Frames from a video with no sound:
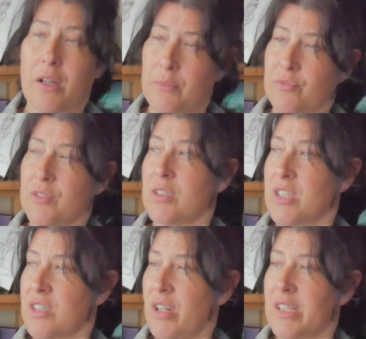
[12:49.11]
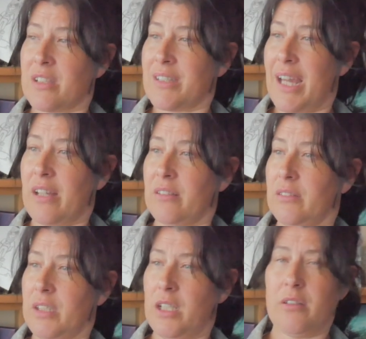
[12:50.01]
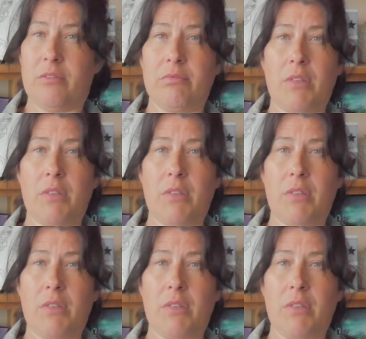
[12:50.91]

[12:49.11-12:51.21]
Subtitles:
I've decided that, you know,